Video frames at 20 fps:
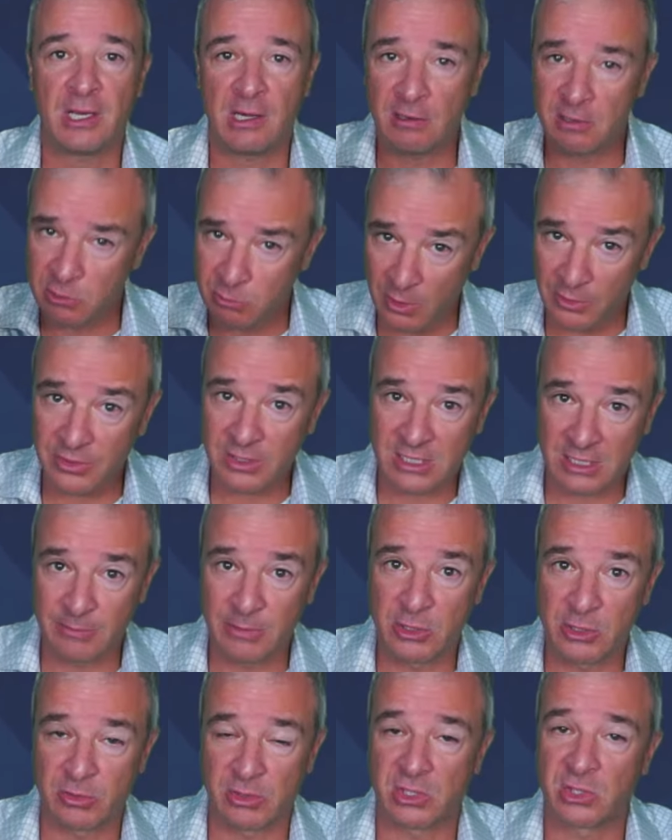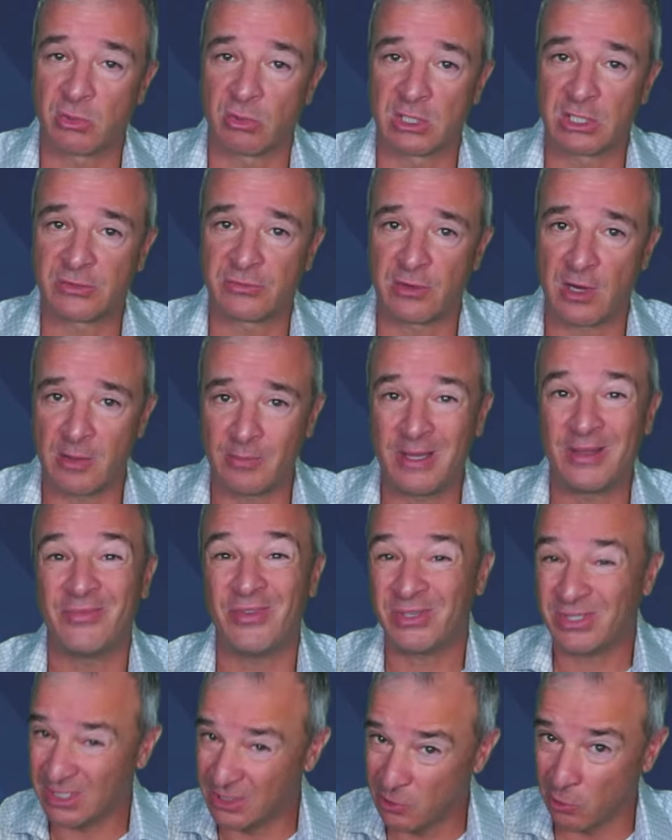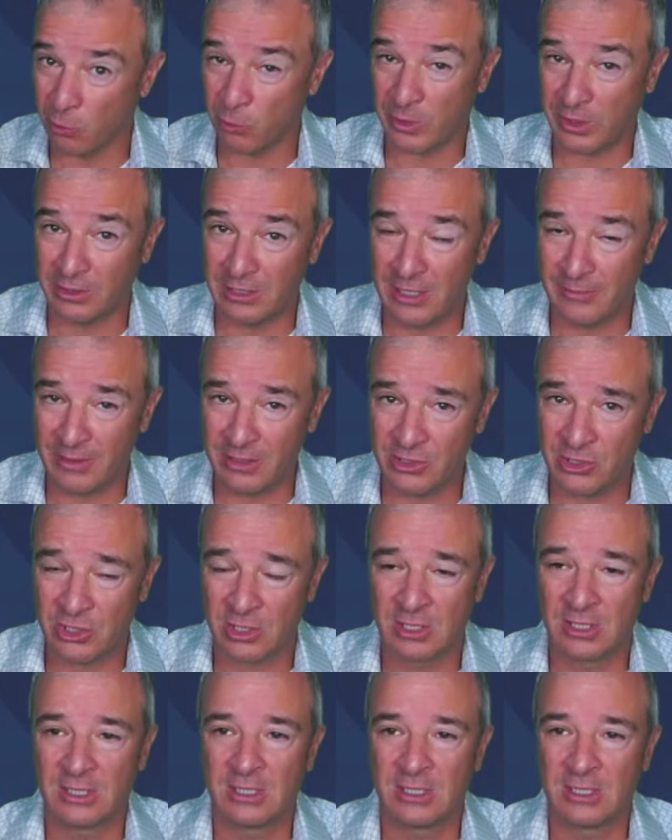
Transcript: Here's where this image was sourced from, and this is the real image.